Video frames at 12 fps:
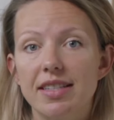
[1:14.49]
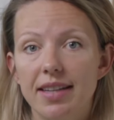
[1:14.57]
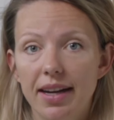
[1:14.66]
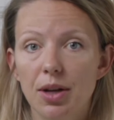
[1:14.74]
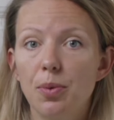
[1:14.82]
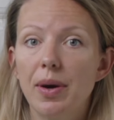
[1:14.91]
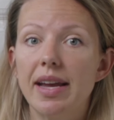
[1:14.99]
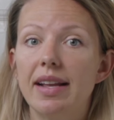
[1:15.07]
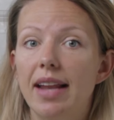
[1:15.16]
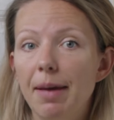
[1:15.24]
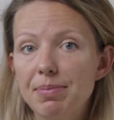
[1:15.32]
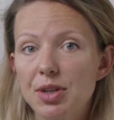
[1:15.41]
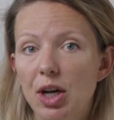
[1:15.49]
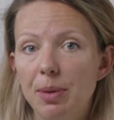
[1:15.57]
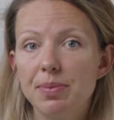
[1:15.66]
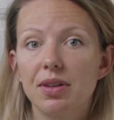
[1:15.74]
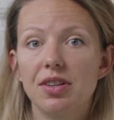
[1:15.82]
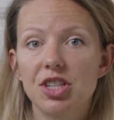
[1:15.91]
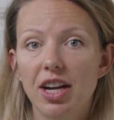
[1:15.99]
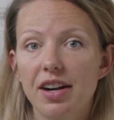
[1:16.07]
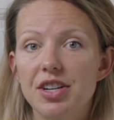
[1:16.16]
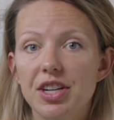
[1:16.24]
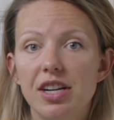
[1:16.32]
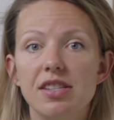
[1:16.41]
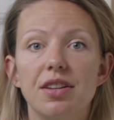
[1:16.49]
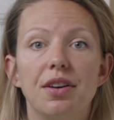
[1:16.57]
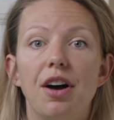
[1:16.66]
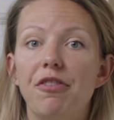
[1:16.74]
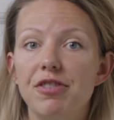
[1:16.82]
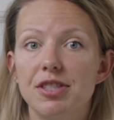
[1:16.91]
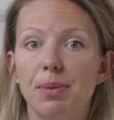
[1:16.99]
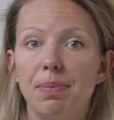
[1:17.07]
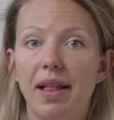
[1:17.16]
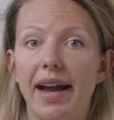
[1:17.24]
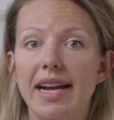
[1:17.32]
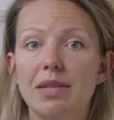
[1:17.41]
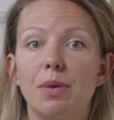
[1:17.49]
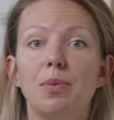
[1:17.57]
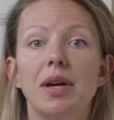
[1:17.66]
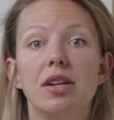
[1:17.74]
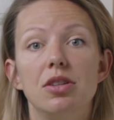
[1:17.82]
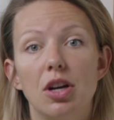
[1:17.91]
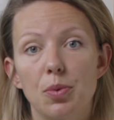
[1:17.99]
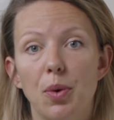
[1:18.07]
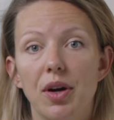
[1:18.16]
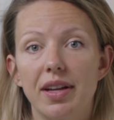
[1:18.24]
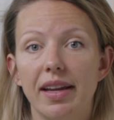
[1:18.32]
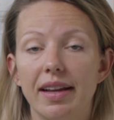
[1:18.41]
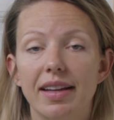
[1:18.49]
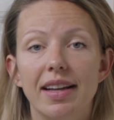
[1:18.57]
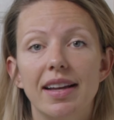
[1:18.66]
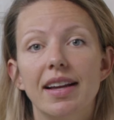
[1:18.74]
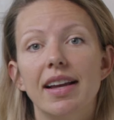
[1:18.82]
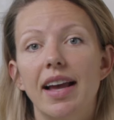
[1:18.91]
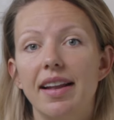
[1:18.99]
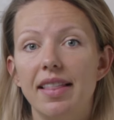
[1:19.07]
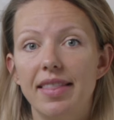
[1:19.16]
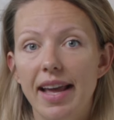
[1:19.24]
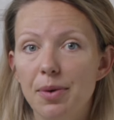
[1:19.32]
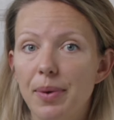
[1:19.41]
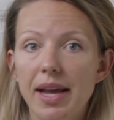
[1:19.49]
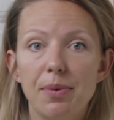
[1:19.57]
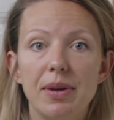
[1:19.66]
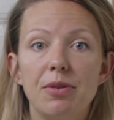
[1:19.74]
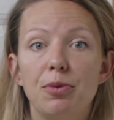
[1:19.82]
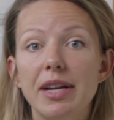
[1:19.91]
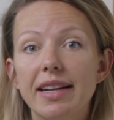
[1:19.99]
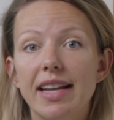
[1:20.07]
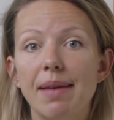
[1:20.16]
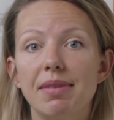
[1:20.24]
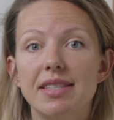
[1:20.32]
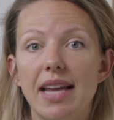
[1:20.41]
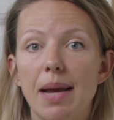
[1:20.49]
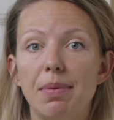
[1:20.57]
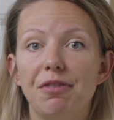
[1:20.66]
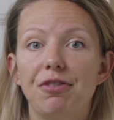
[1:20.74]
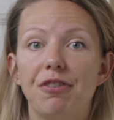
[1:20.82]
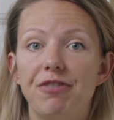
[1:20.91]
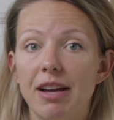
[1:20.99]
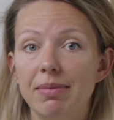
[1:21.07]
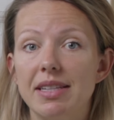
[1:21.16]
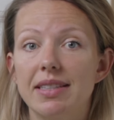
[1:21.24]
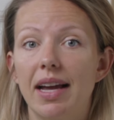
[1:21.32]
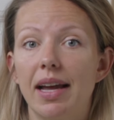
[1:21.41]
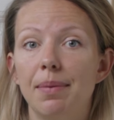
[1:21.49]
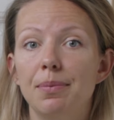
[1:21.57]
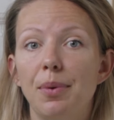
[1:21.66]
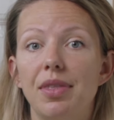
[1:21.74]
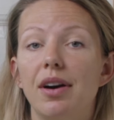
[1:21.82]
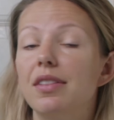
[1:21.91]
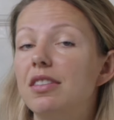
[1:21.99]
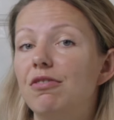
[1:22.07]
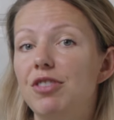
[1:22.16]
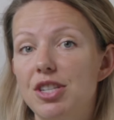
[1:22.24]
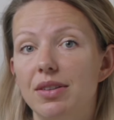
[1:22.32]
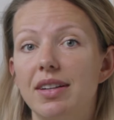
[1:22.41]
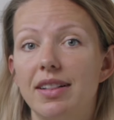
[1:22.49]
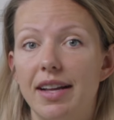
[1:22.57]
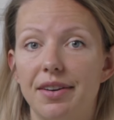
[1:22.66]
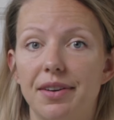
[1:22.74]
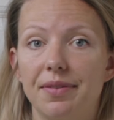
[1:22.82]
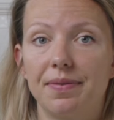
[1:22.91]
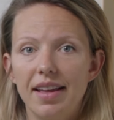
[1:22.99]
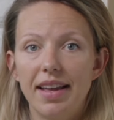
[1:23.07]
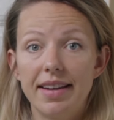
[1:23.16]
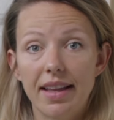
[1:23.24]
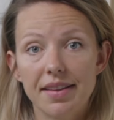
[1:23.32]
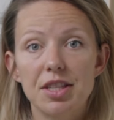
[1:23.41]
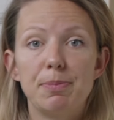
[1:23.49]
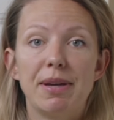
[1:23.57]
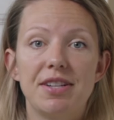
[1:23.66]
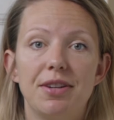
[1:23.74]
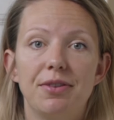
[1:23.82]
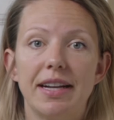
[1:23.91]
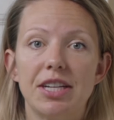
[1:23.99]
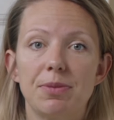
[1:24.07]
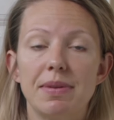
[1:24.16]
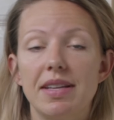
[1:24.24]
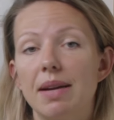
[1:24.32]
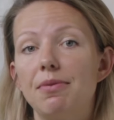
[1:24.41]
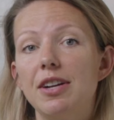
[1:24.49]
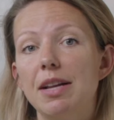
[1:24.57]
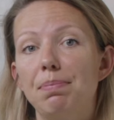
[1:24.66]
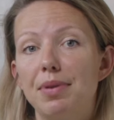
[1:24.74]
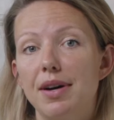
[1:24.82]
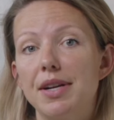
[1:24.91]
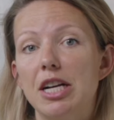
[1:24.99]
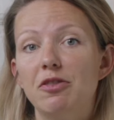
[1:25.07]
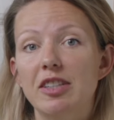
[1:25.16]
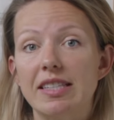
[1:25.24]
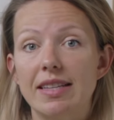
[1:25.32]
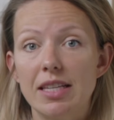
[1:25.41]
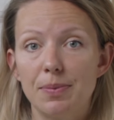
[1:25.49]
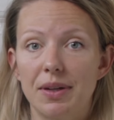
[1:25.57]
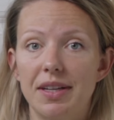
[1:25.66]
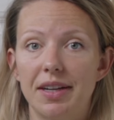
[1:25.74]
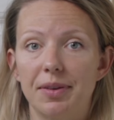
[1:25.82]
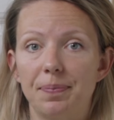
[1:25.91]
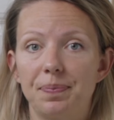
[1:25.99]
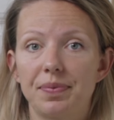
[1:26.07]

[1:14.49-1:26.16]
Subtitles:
tuck away laptops or chargers or office supplies when we're not working. And in that way we reclaim the table for family time without the visual clutter. Another special arrangement that I'm really proud of is this one here.